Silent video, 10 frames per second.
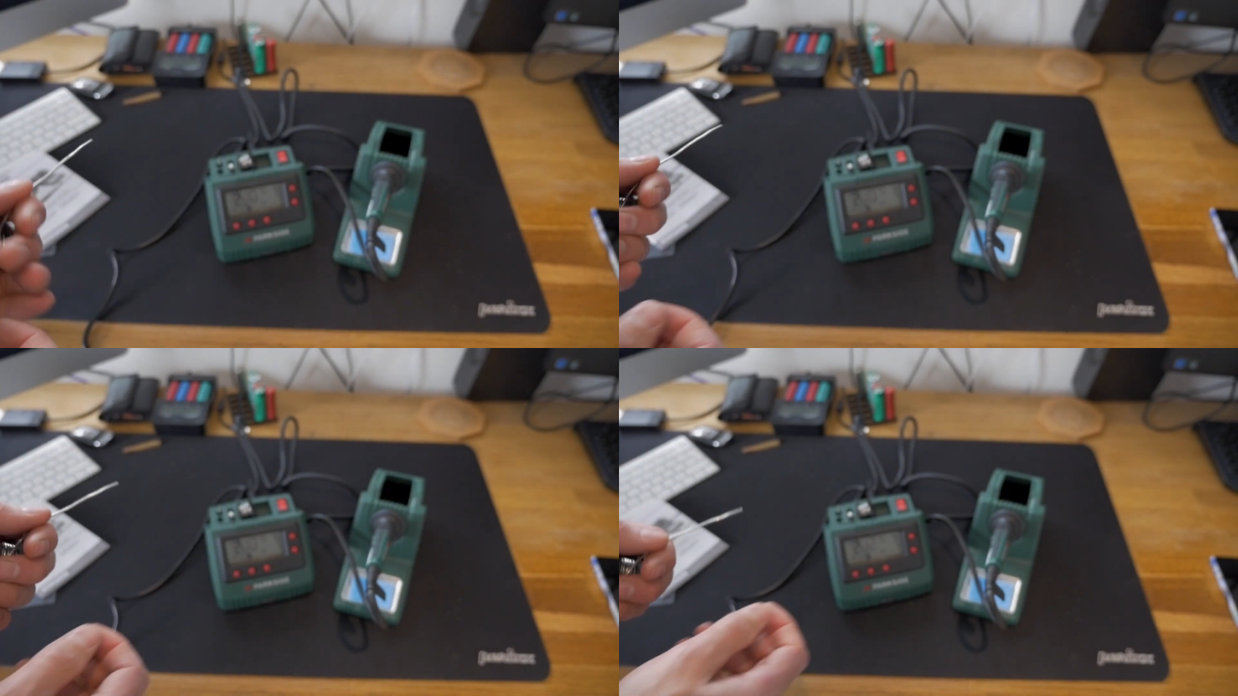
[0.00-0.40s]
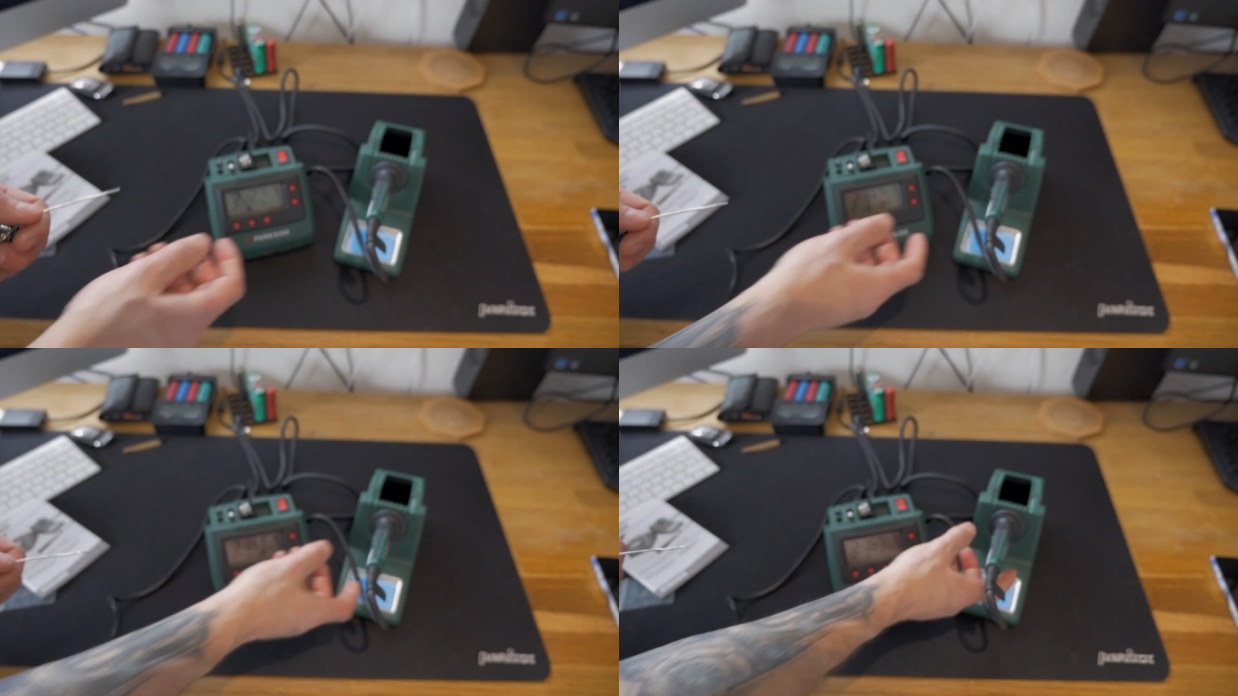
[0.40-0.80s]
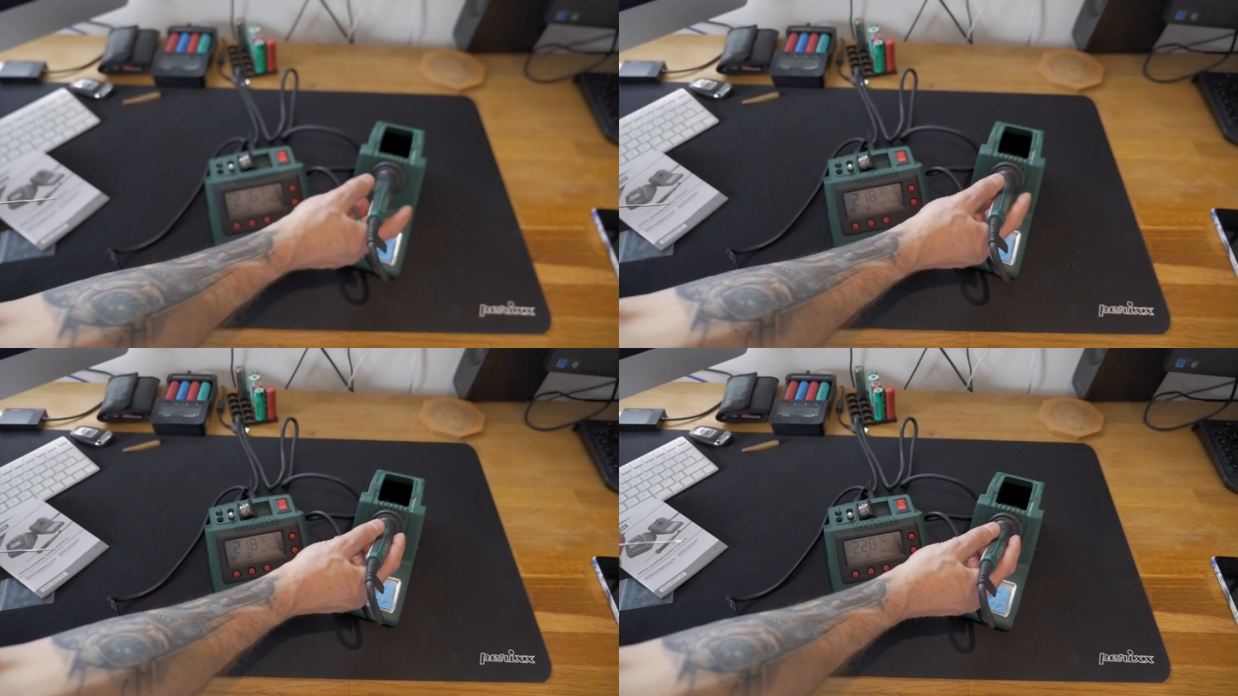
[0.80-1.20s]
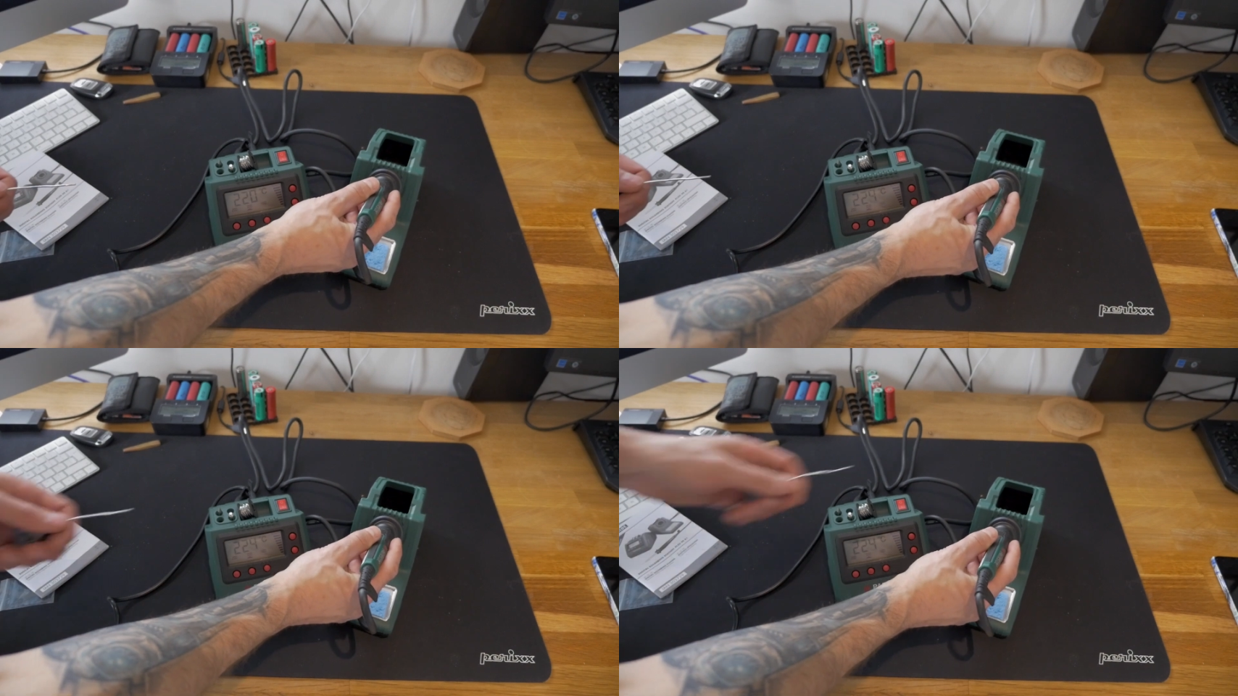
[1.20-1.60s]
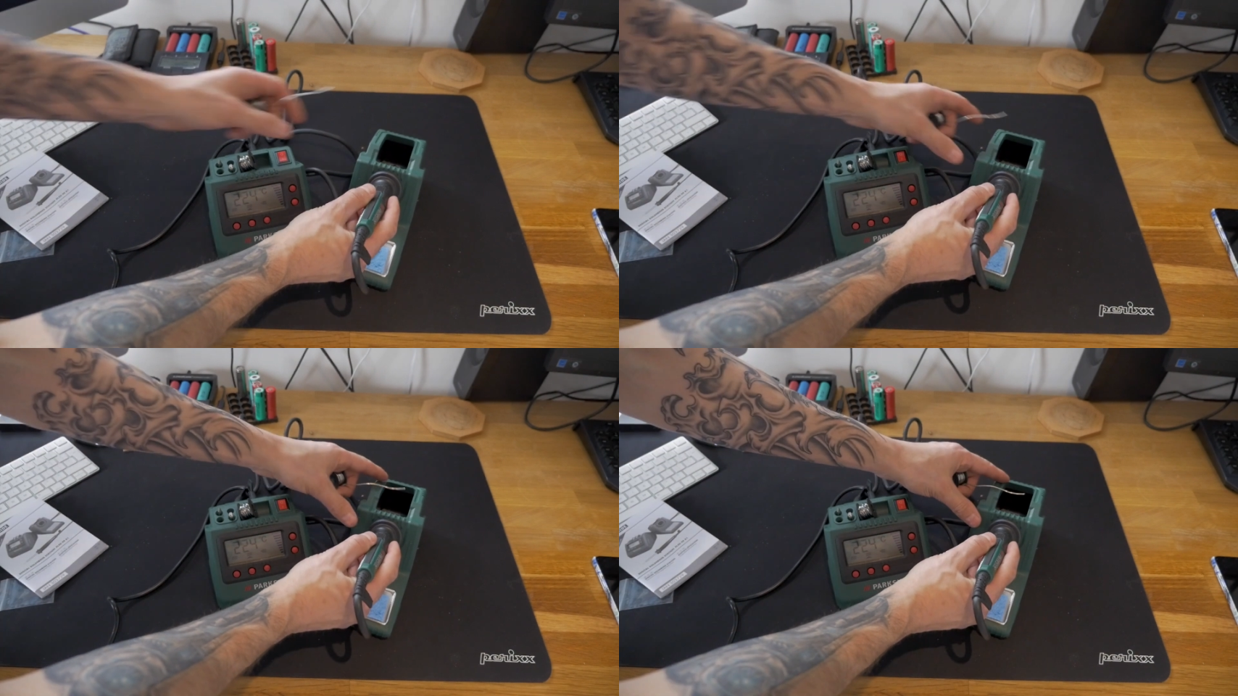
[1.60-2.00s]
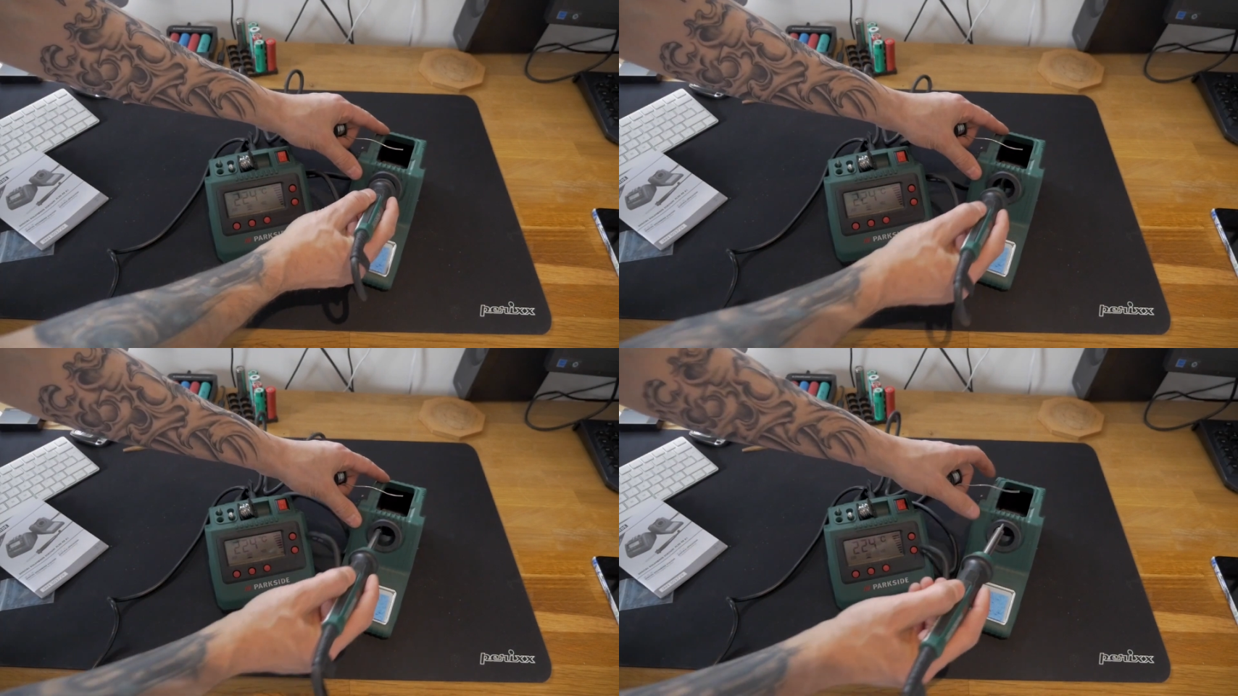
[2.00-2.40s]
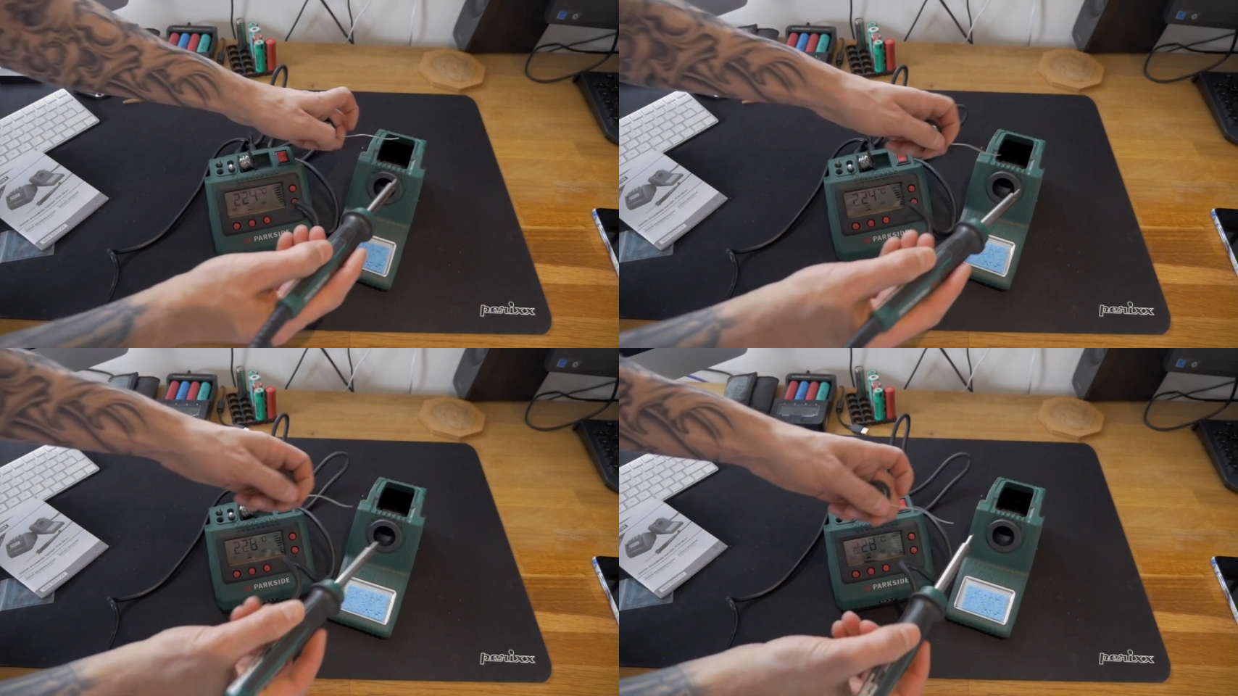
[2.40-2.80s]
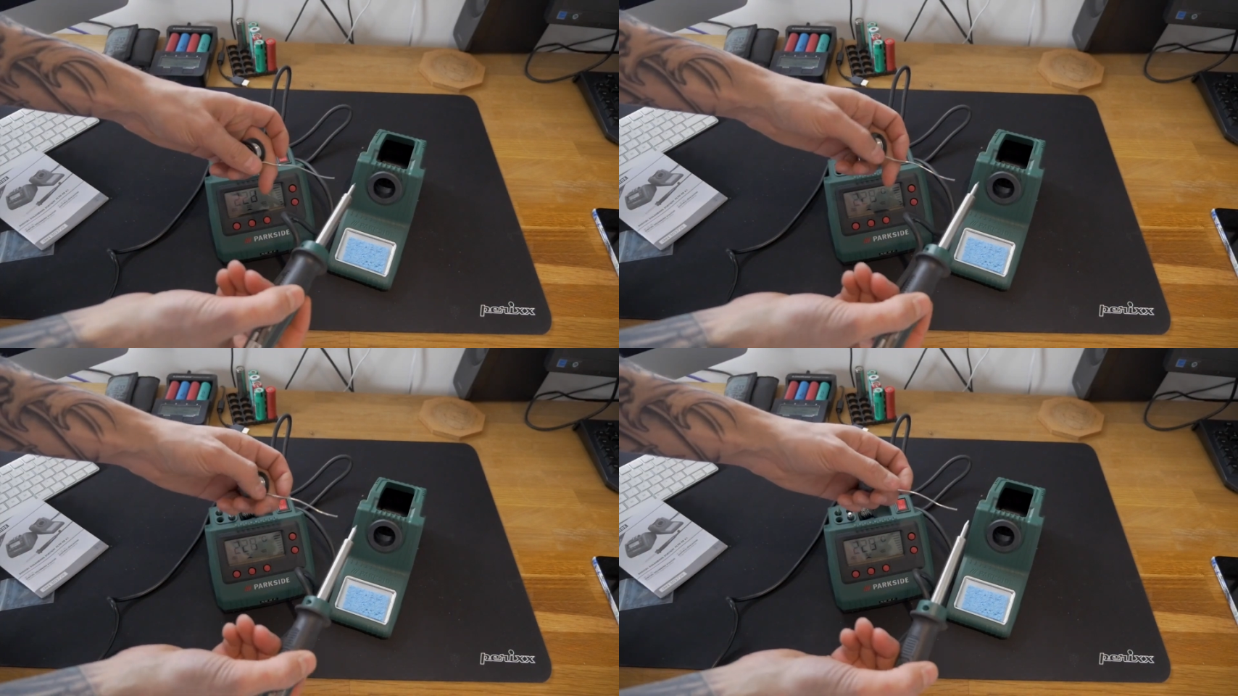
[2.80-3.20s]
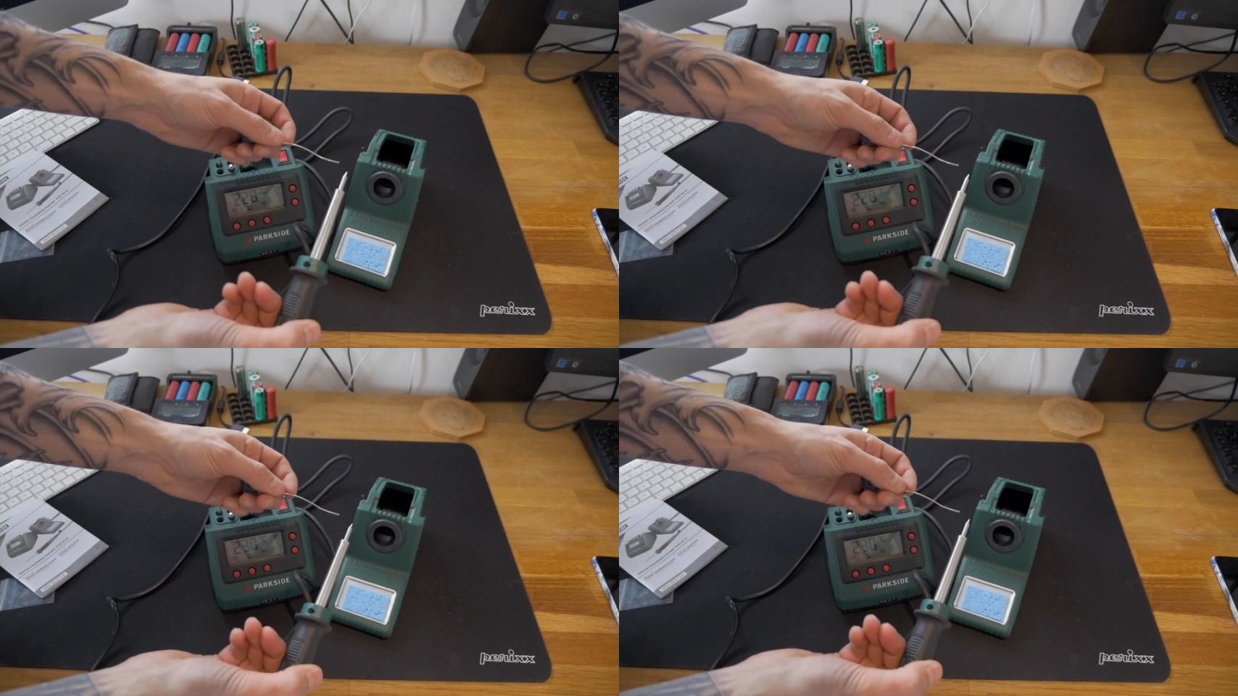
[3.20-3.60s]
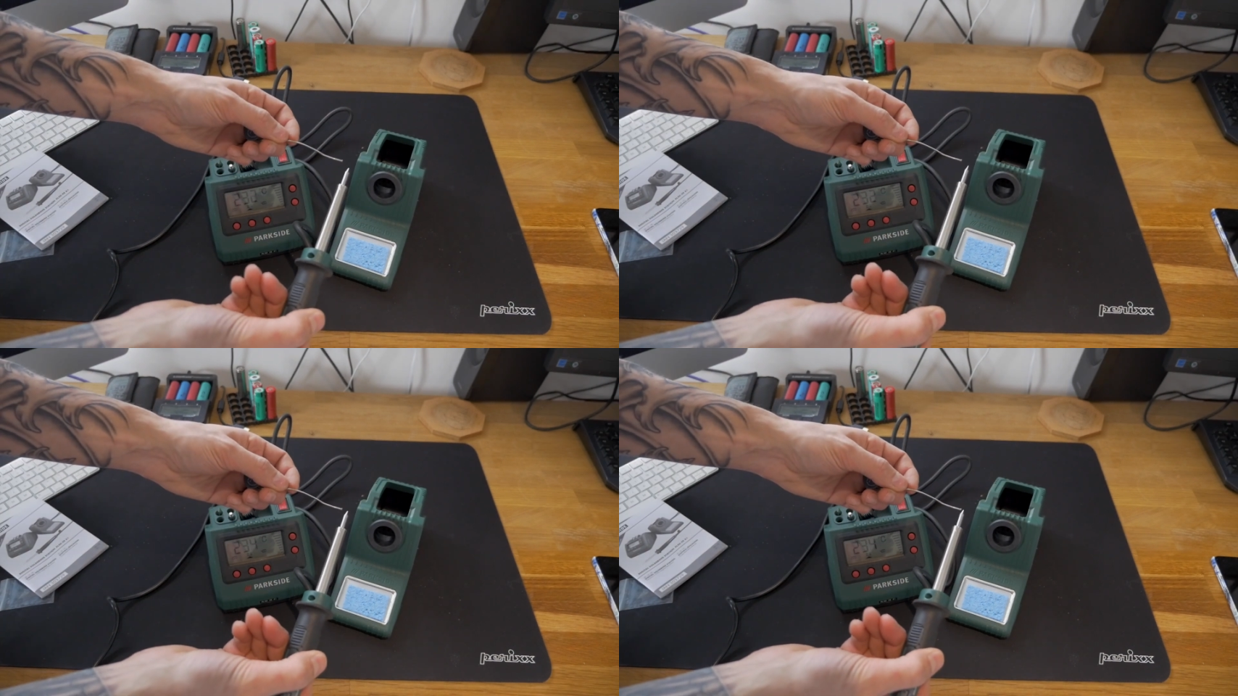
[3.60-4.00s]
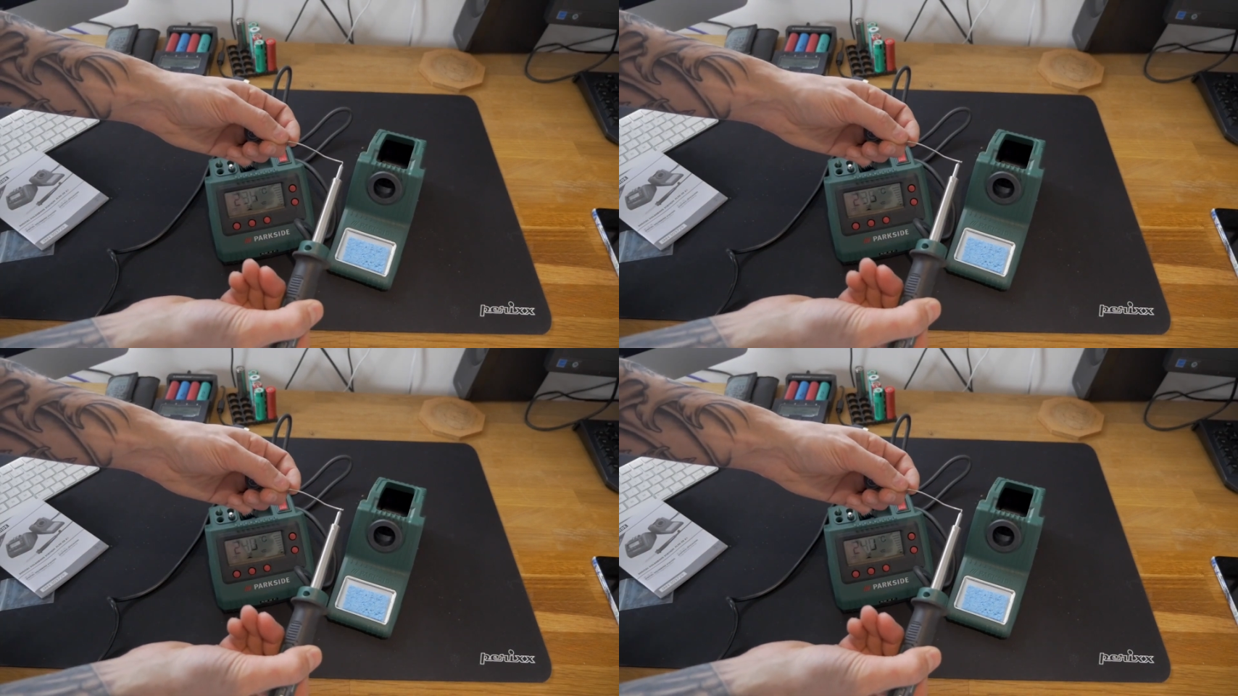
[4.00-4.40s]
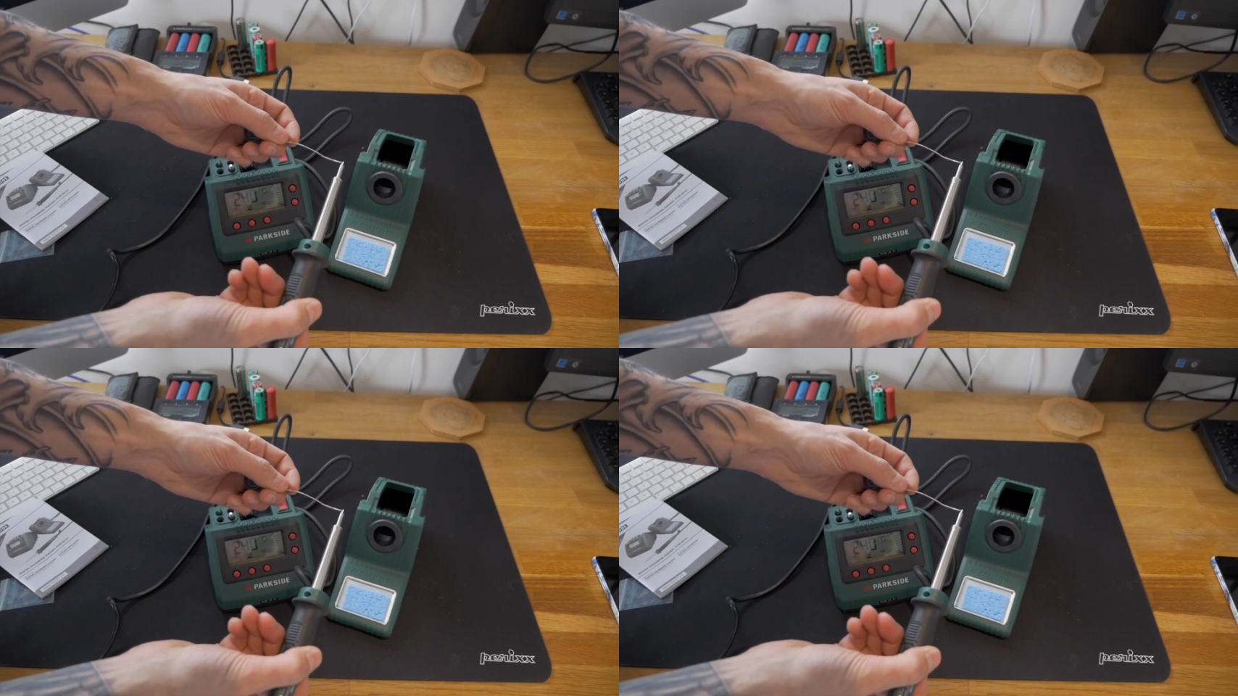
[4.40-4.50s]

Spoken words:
Nobody's mouth can be seen.